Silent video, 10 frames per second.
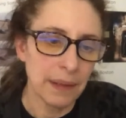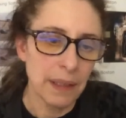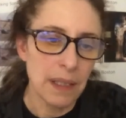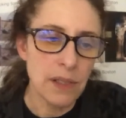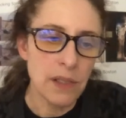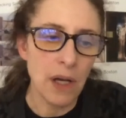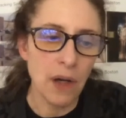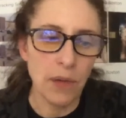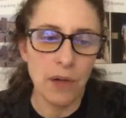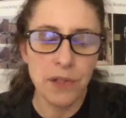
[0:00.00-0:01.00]

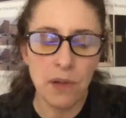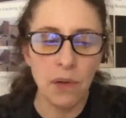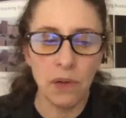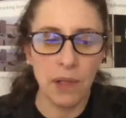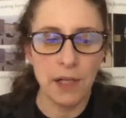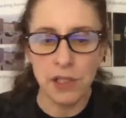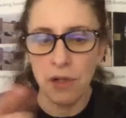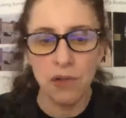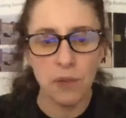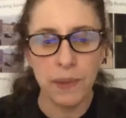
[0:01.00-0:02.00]
So those old, I
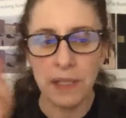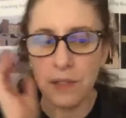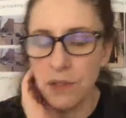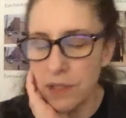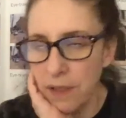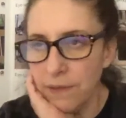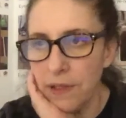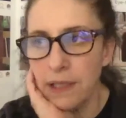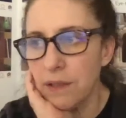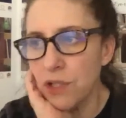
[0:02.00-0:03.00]
showed you pictures of
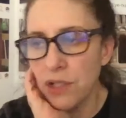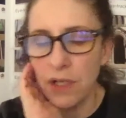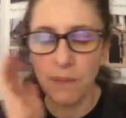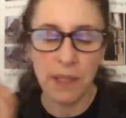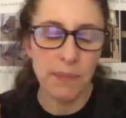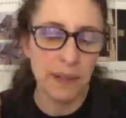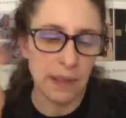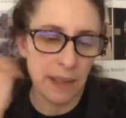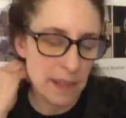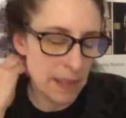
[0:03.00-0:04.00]
like those charming
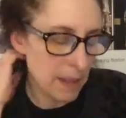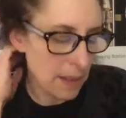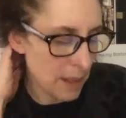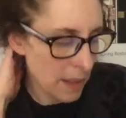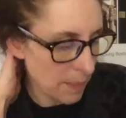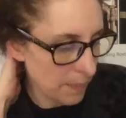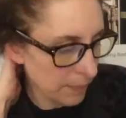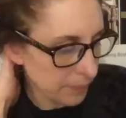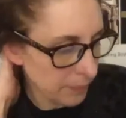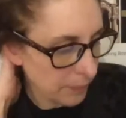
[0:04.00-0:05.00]
buildings in um,
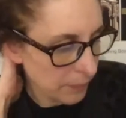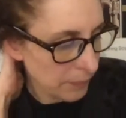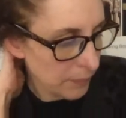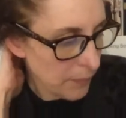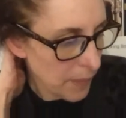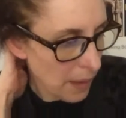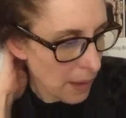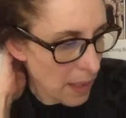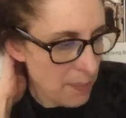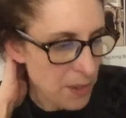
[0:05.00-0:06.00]

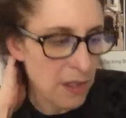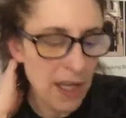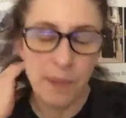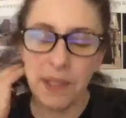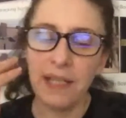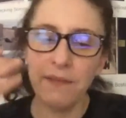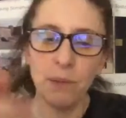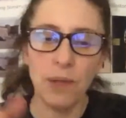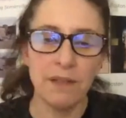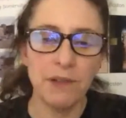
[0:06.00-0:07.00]
in Amsterdam. And
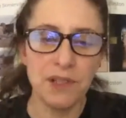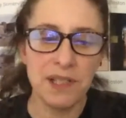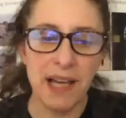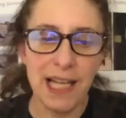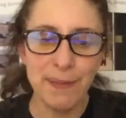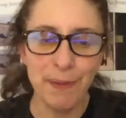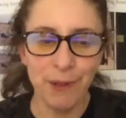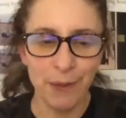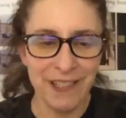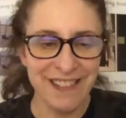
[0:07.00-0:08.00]
even one of your slides
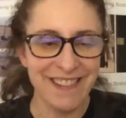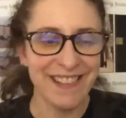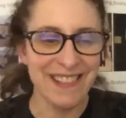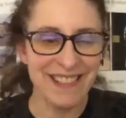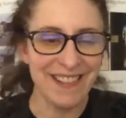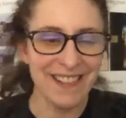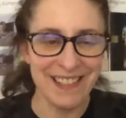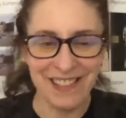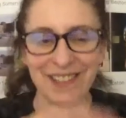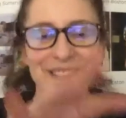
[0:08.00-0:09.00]
before we
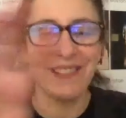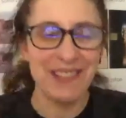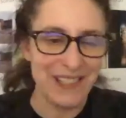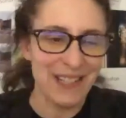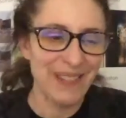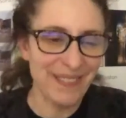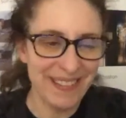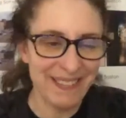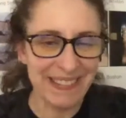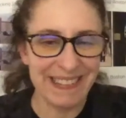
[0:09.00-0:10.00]
started showed those charming
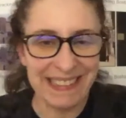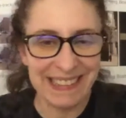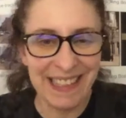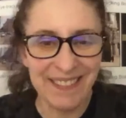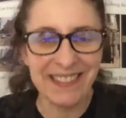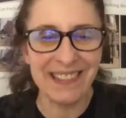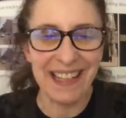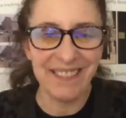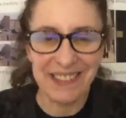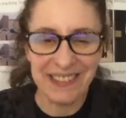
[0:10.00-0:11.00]
buildings in
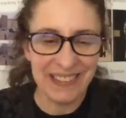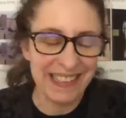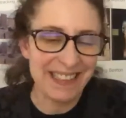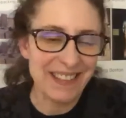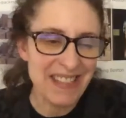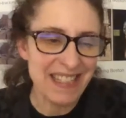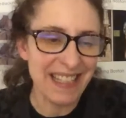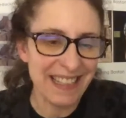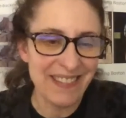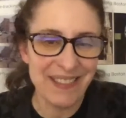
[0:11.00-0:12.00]
Amsterdam. It was really
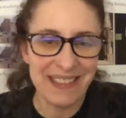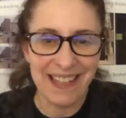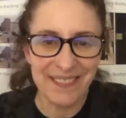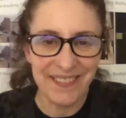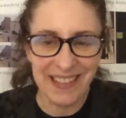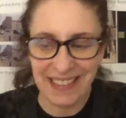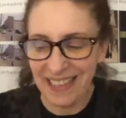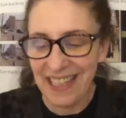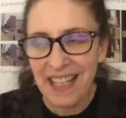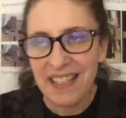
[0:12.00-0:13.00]
interesting. That was kind of
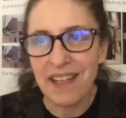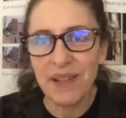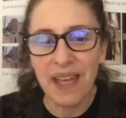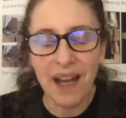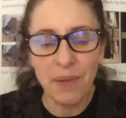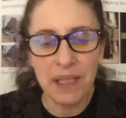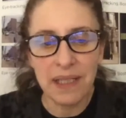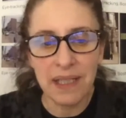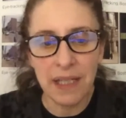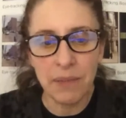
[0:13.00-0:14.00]
funny. So yeah, we
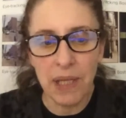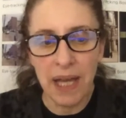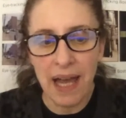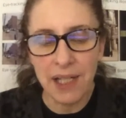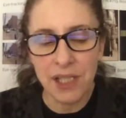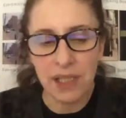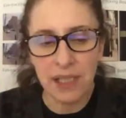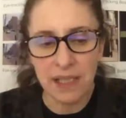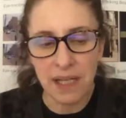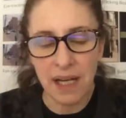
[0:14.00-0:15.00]
need, we actually,
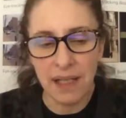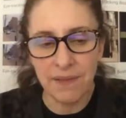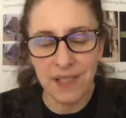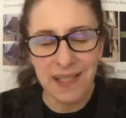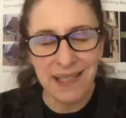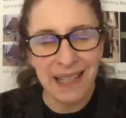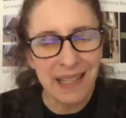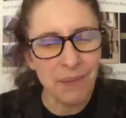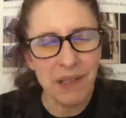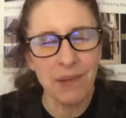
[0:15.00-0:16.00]
it's kind of just like,
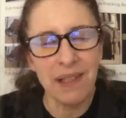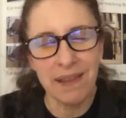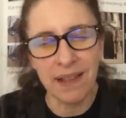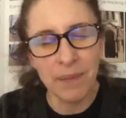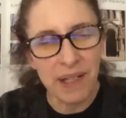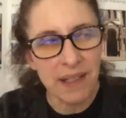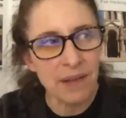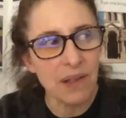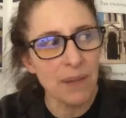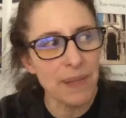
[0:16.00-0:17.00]
when you really think about it
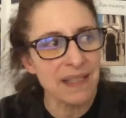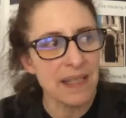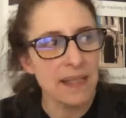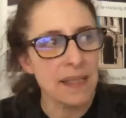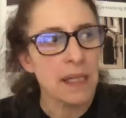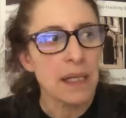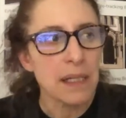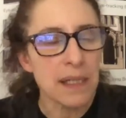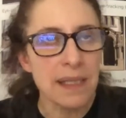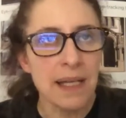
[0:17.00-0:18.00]
though, it all makes sense.
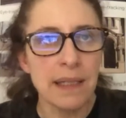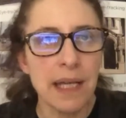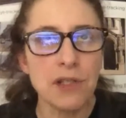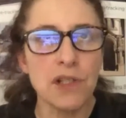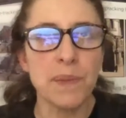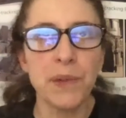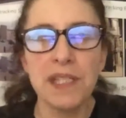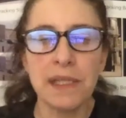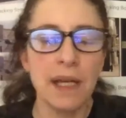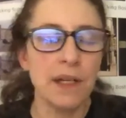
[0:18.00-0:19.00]
Just like nature's
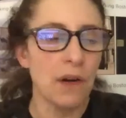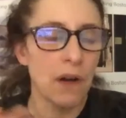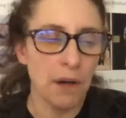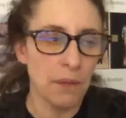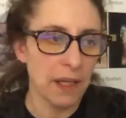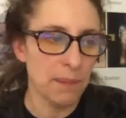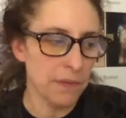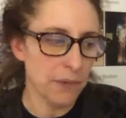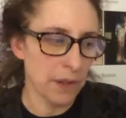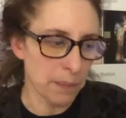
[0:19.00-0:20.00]
preset your heart rate
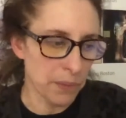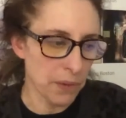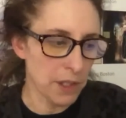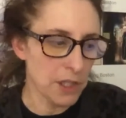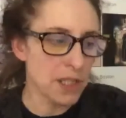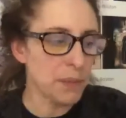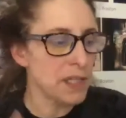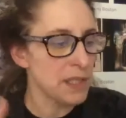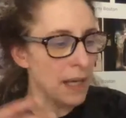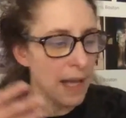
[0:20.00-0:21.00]
before you're born. She's
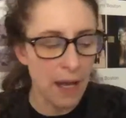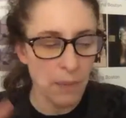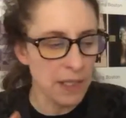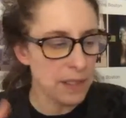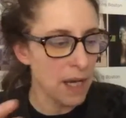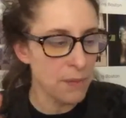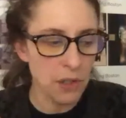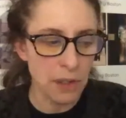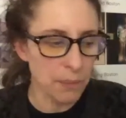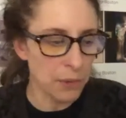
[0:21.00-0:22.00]
preset how many times
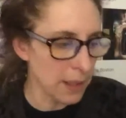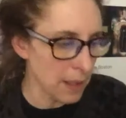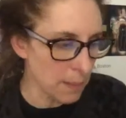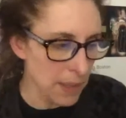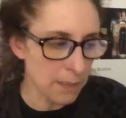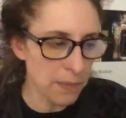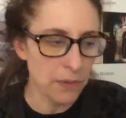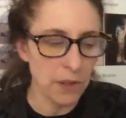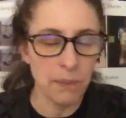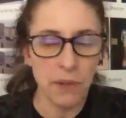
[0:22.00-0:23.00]
you're gonna breathe in a minute
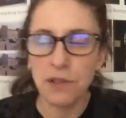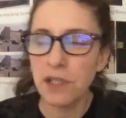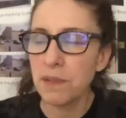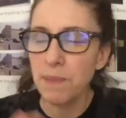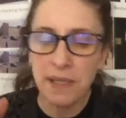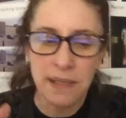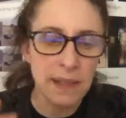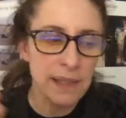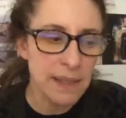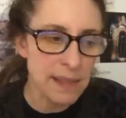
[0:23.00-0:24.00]
before you're born. She's
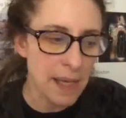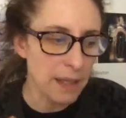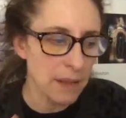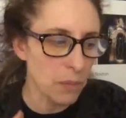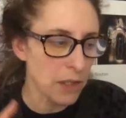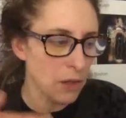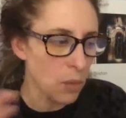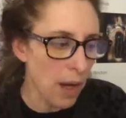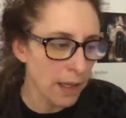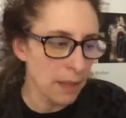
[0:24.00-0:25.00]
basically set what your
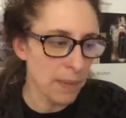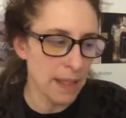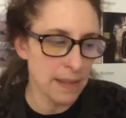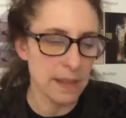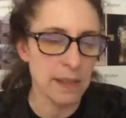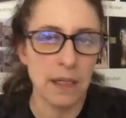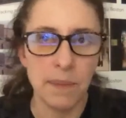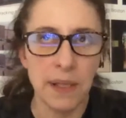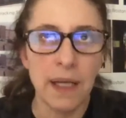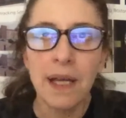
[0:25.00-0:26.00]
walking pace is gonna
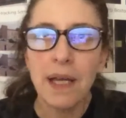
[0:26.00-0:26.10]
be.